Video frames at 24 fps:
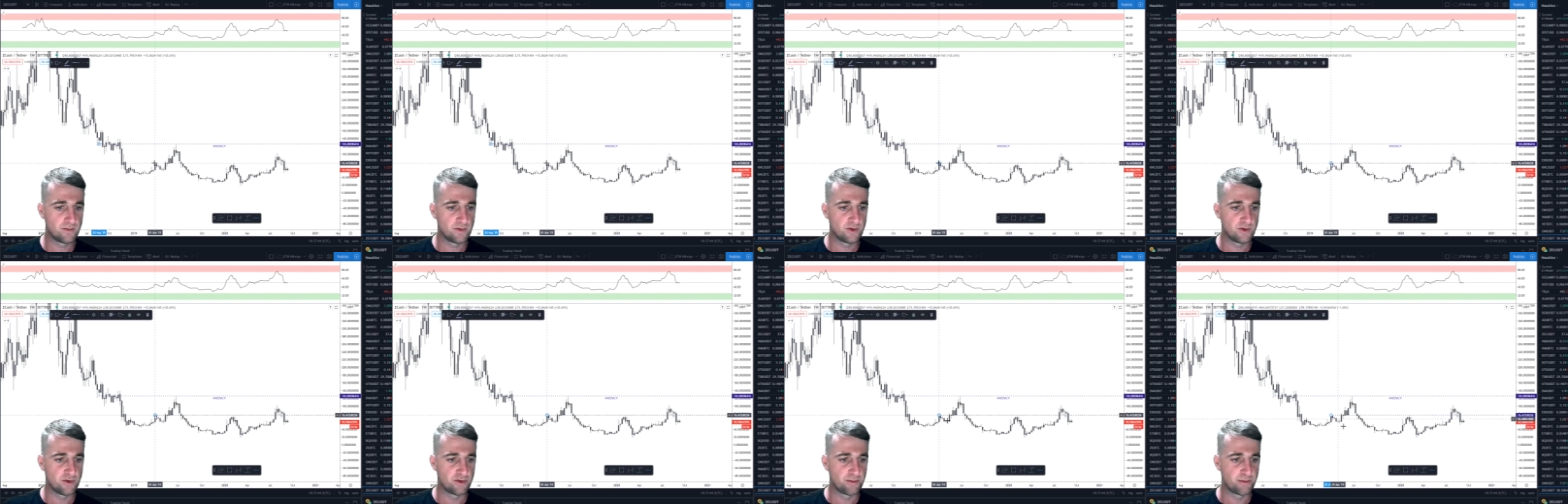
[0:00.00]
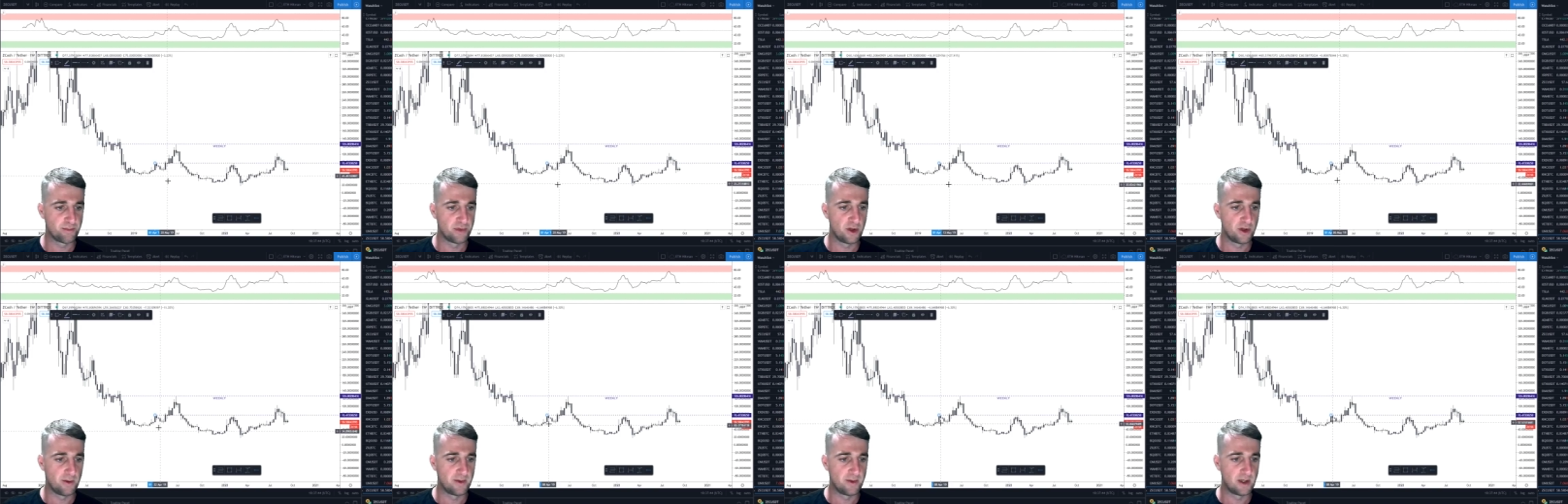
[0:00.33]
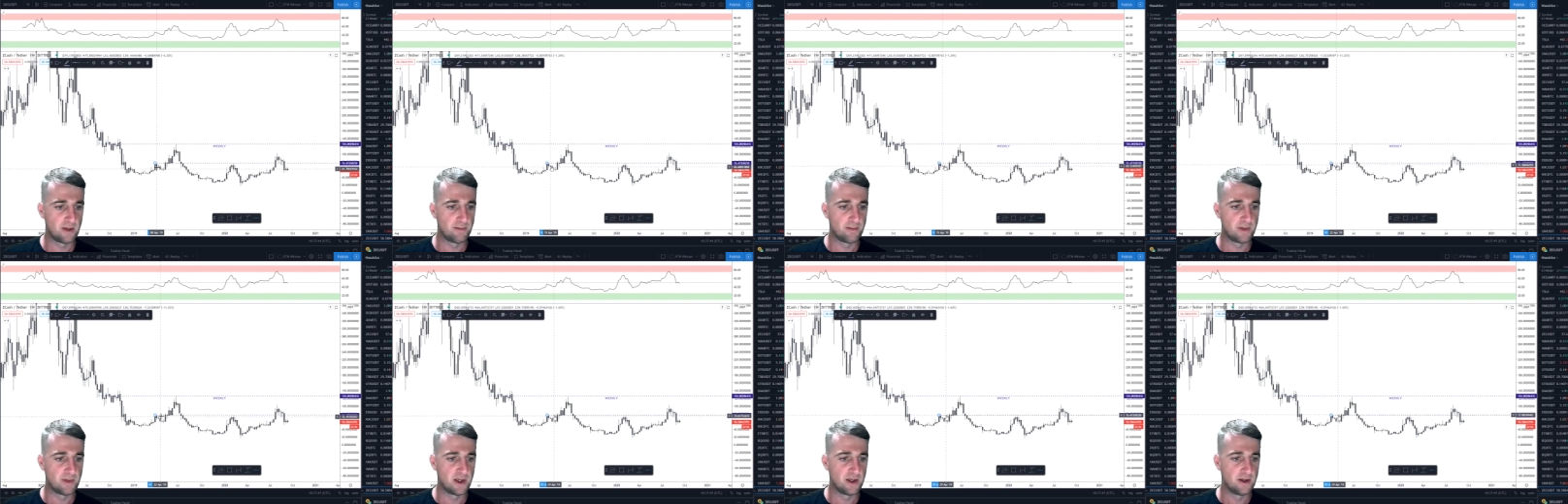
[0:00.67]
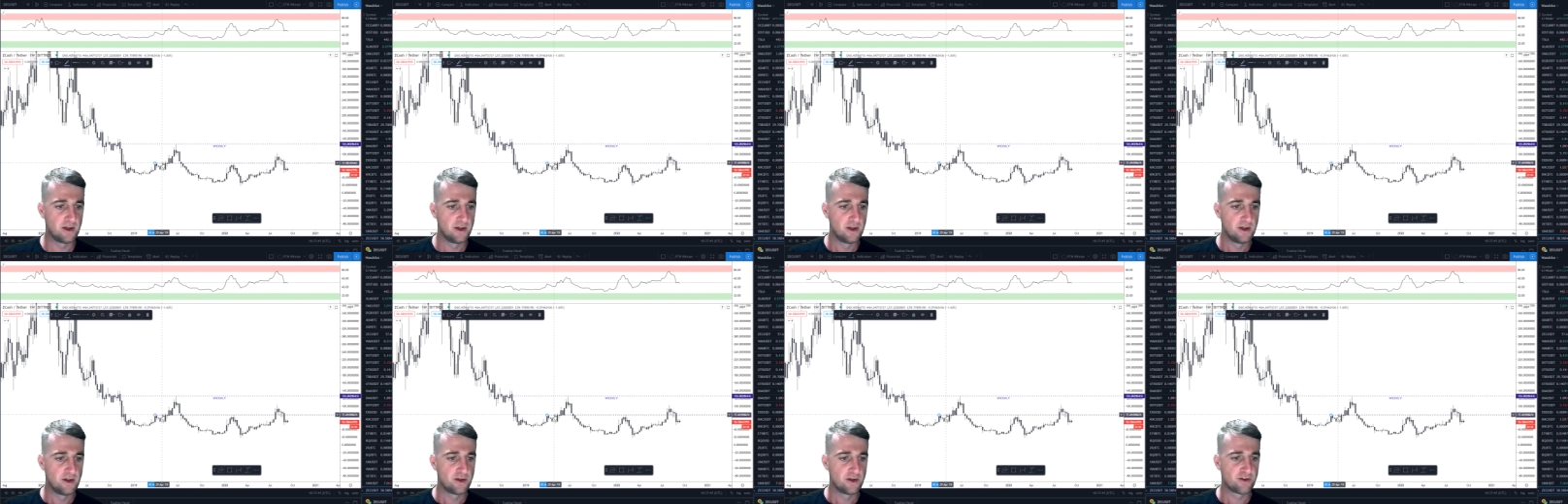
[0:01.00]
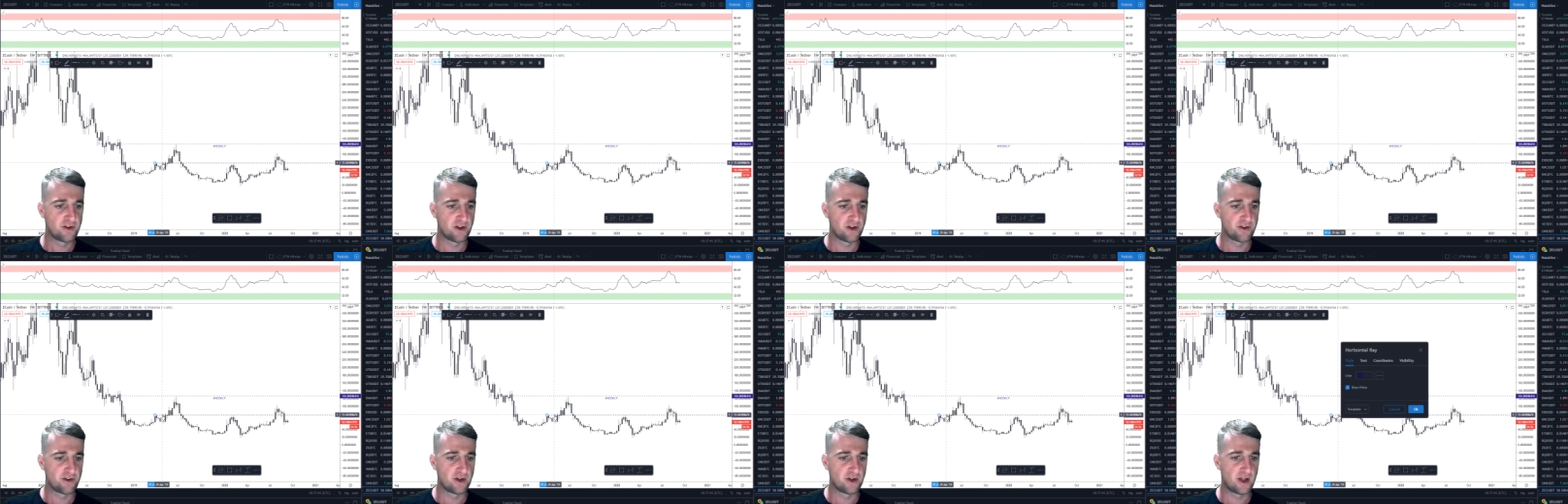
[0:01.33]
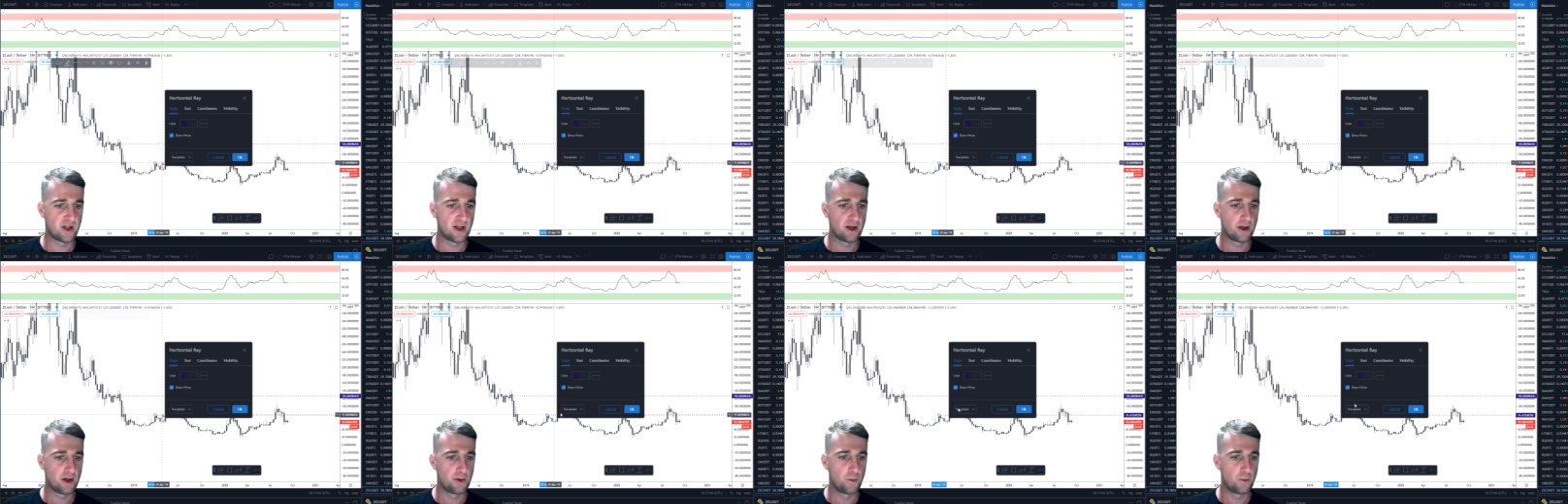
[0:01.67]
Just plop that on there. So that's
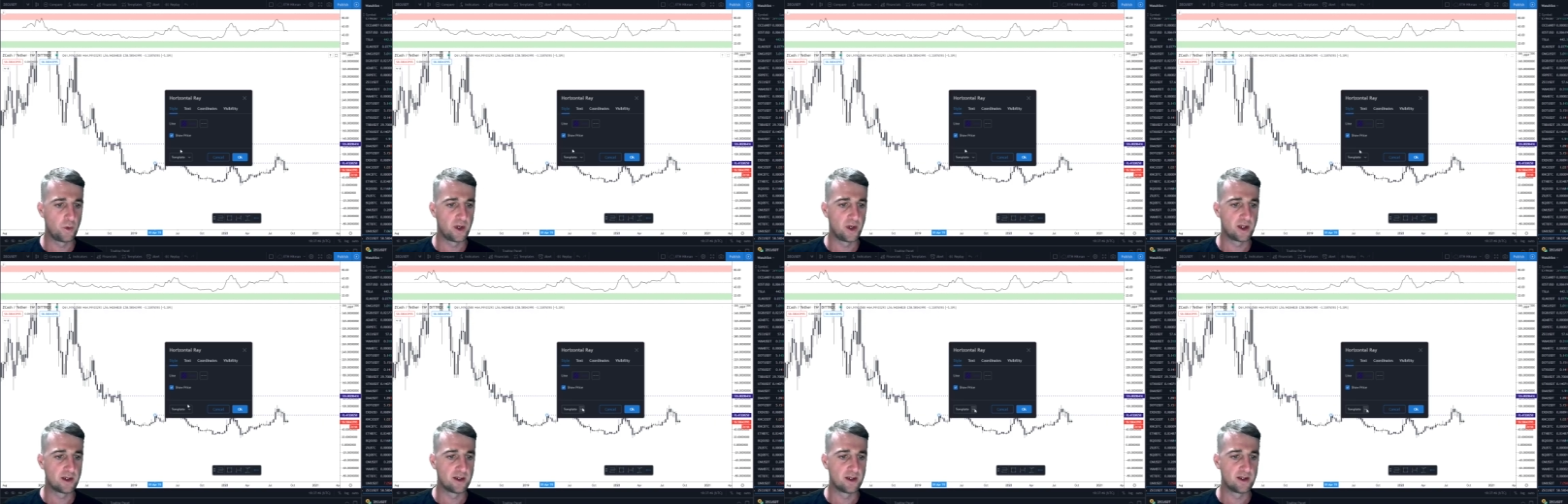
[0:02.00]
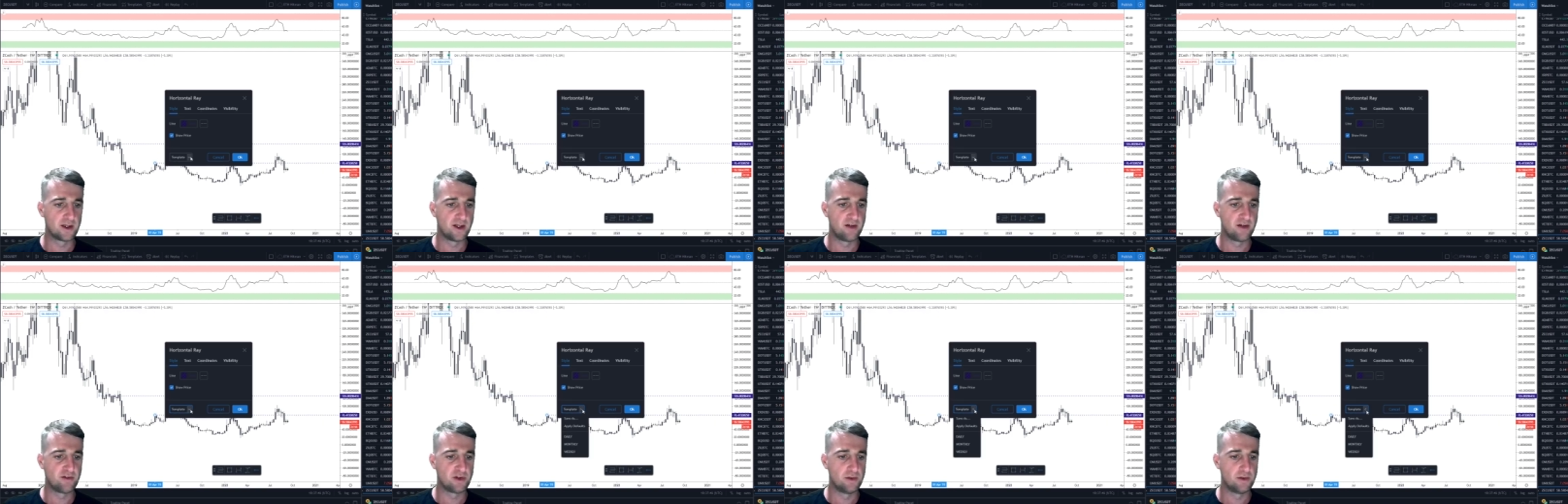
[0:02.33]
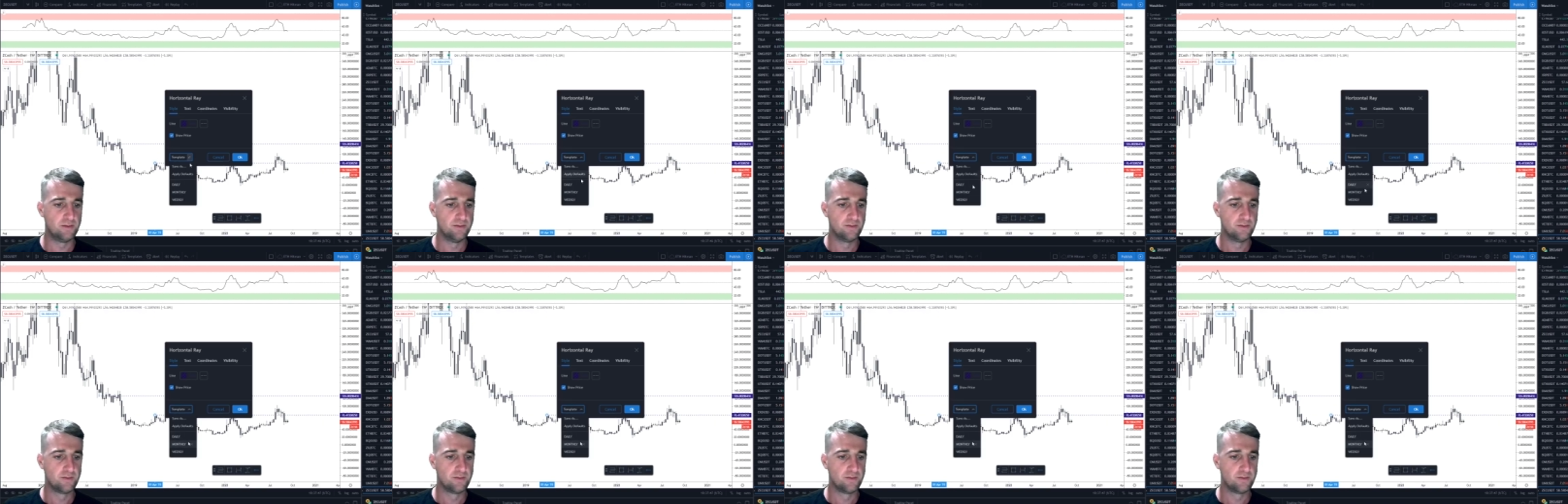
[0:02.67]
again a weekly level.